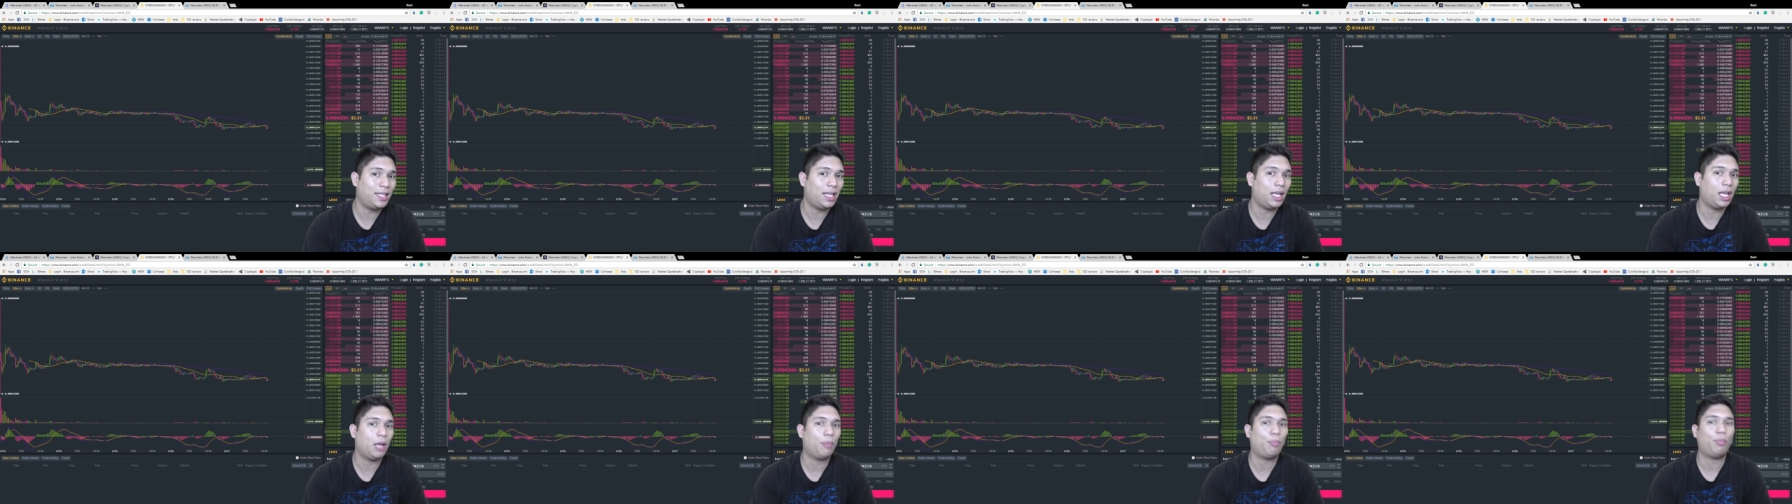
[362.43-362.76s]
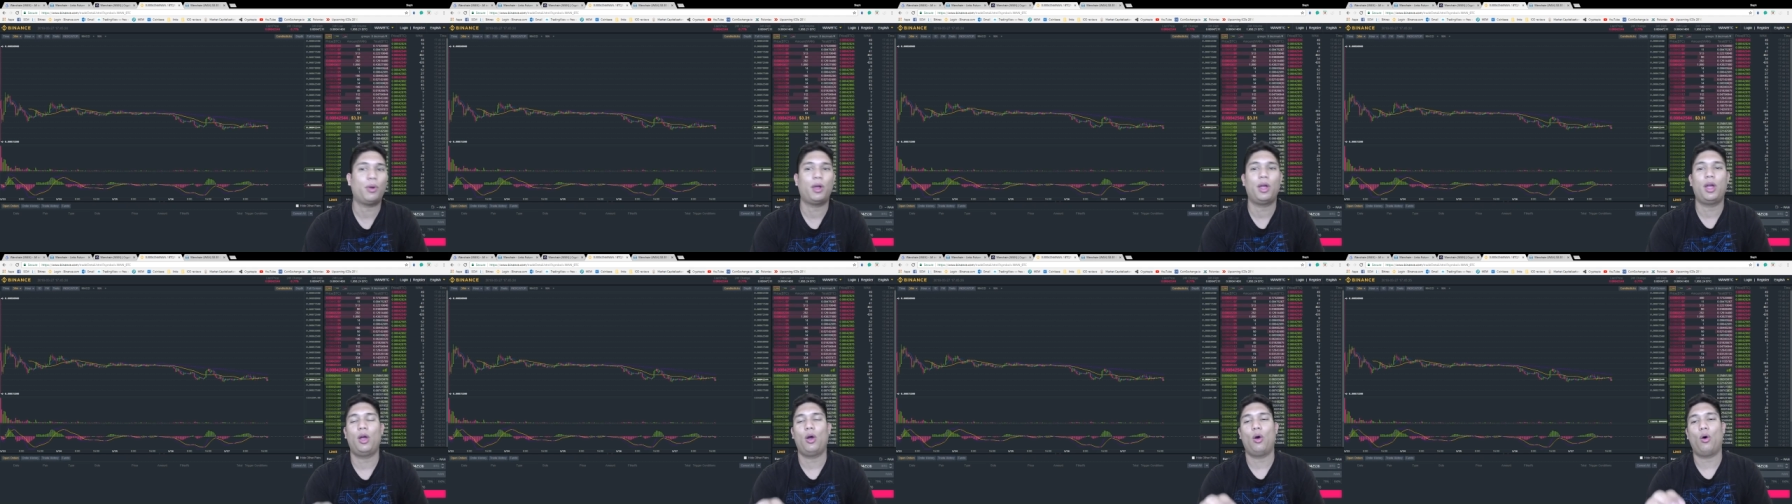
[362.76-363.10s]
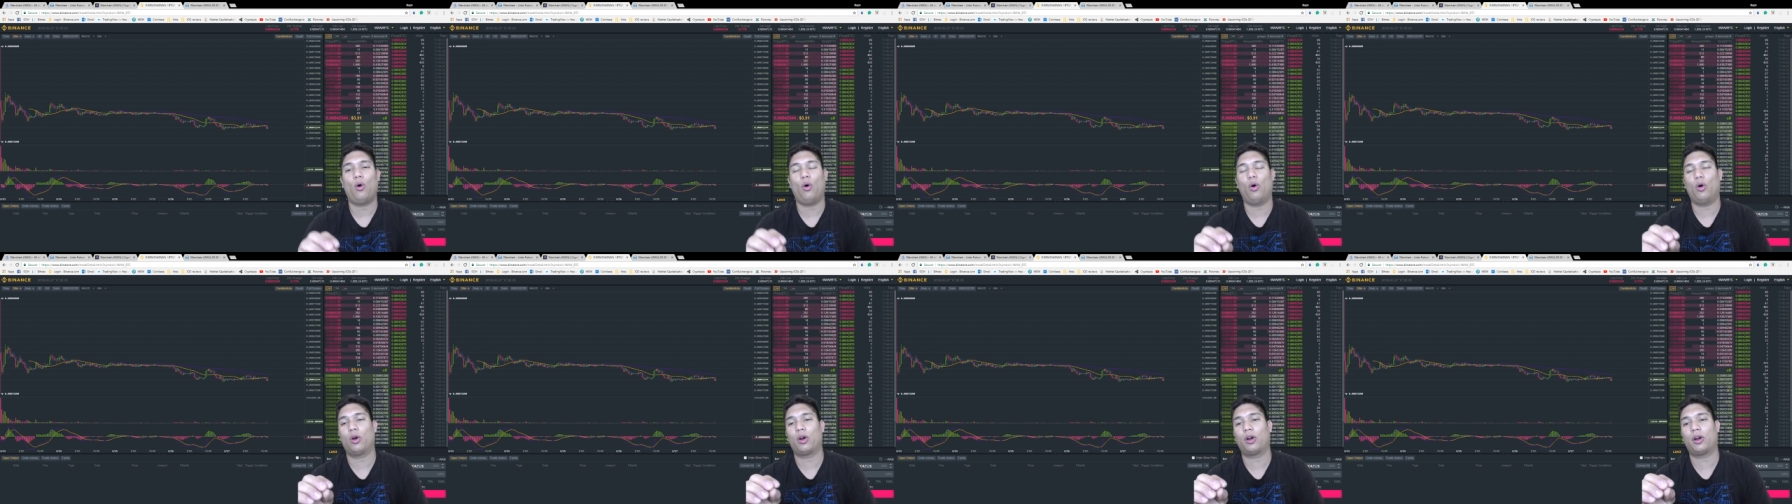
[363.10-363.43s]
dip
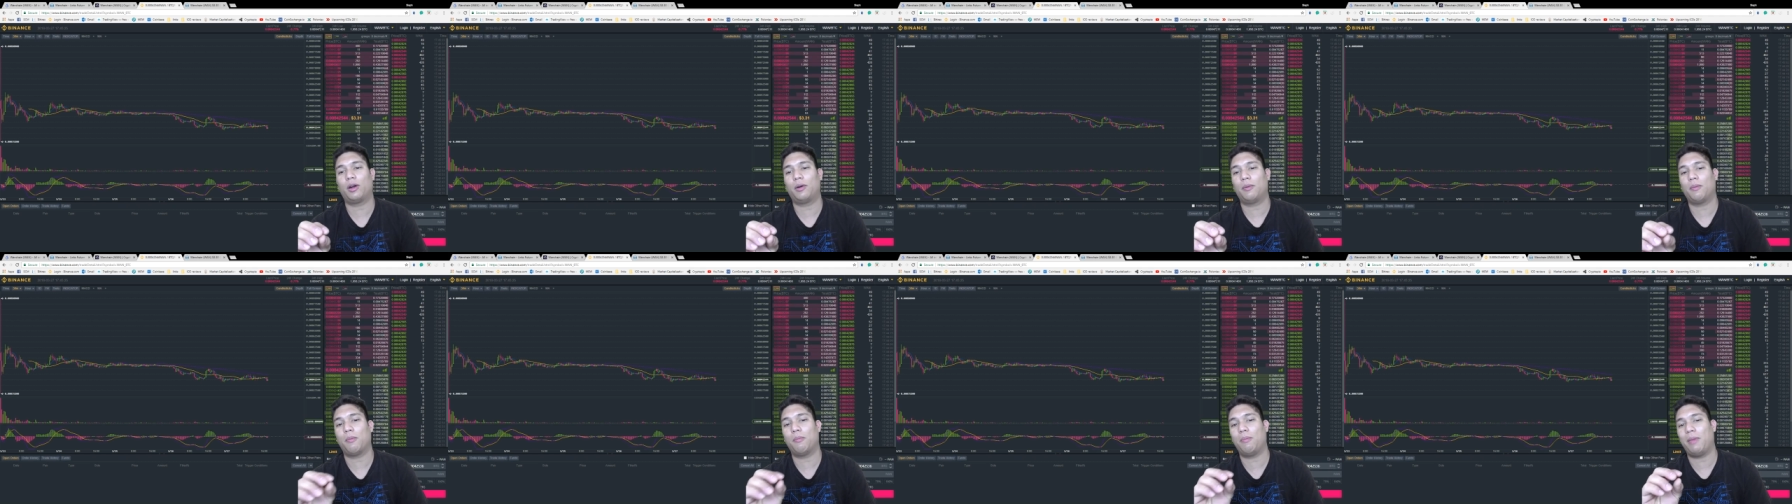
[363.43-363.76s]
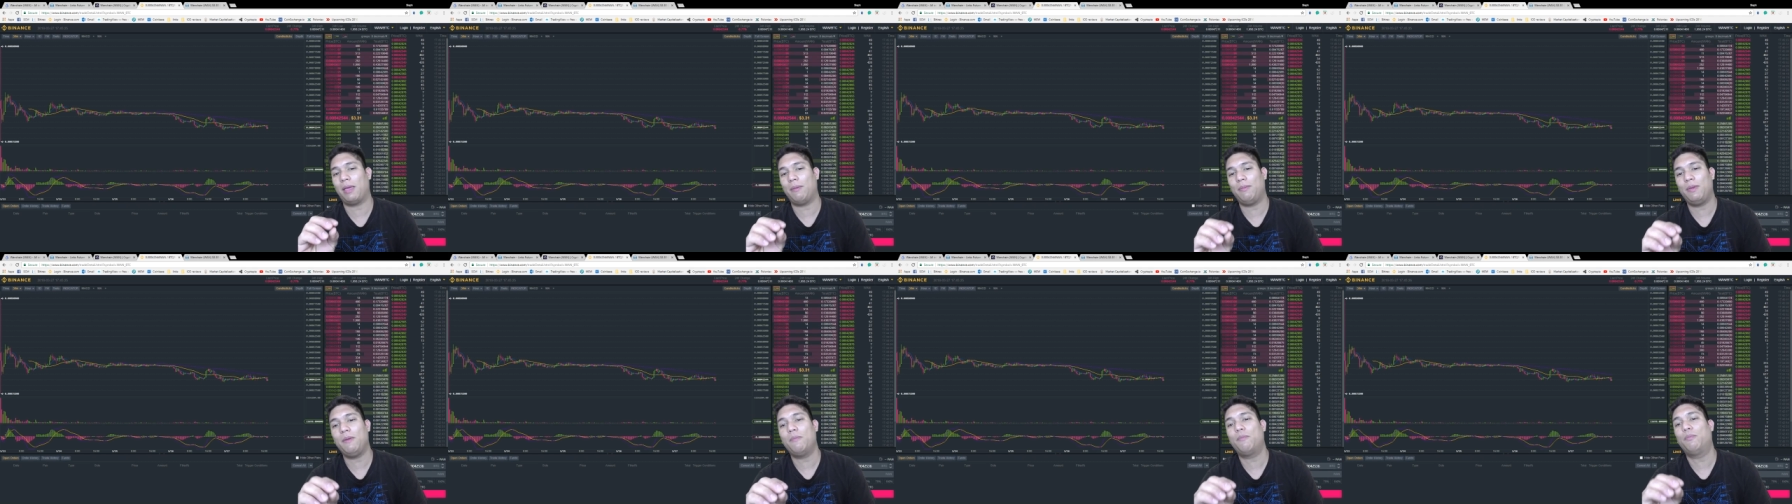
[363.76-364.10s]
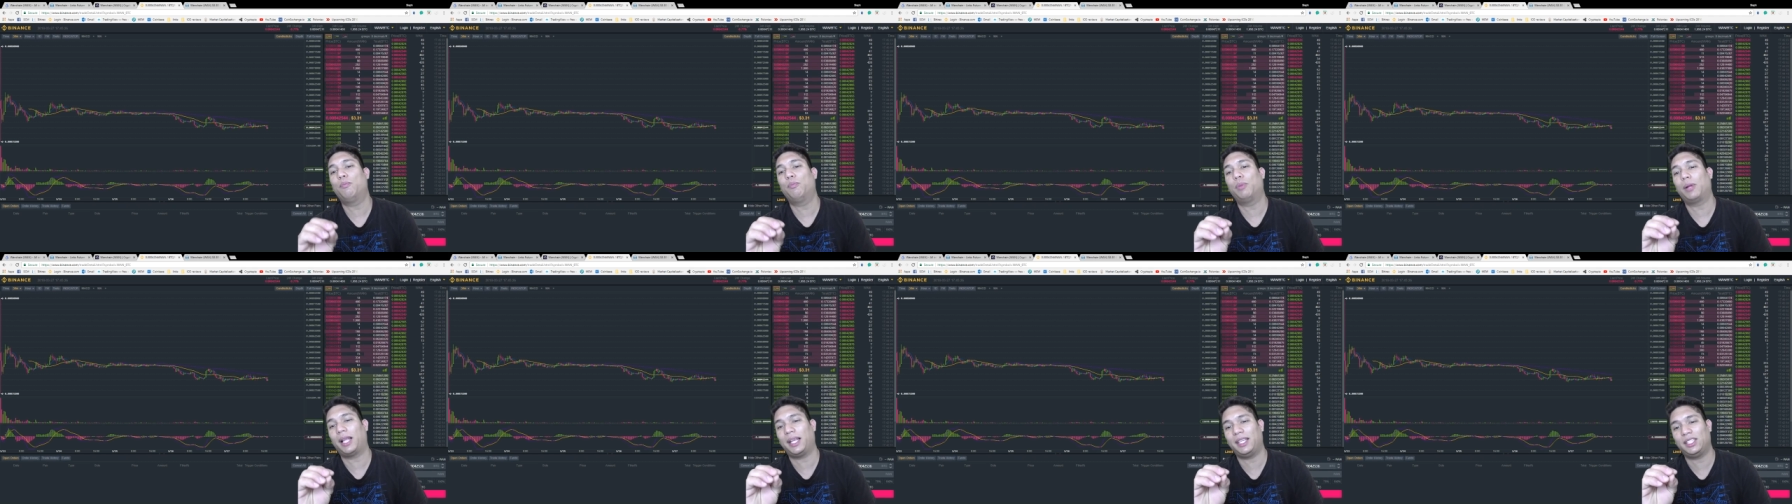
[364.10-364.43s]
or maybe
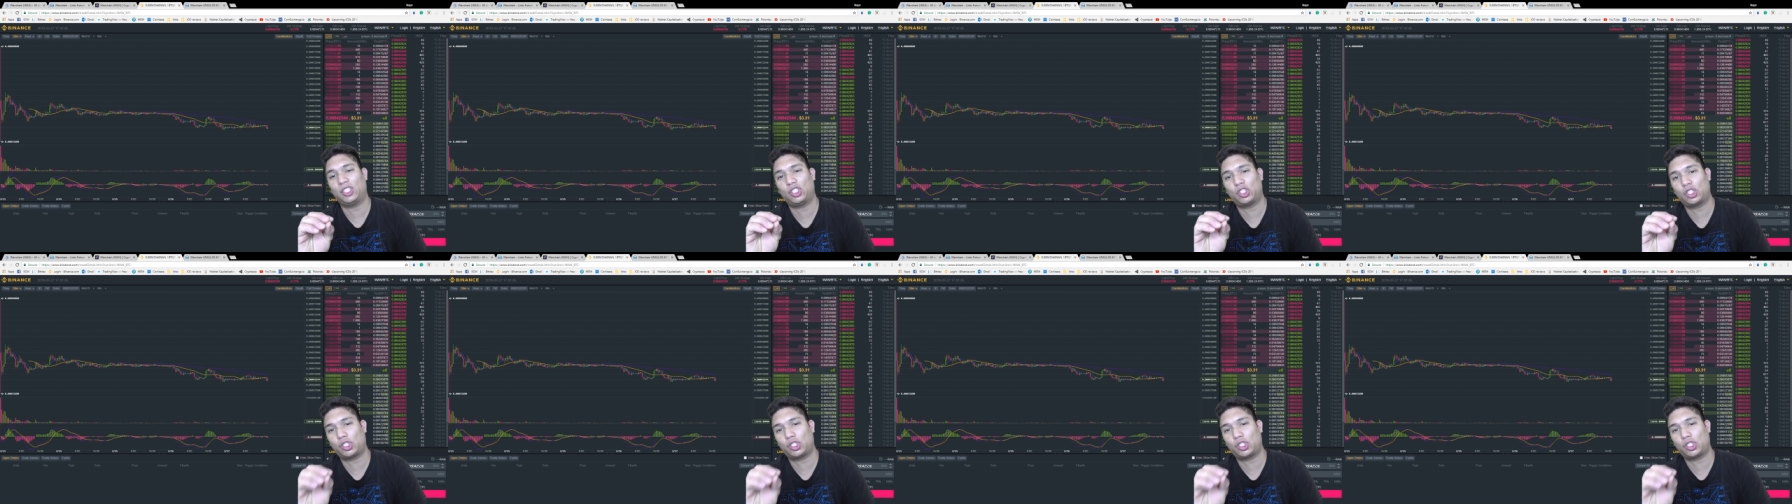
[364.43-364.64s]
place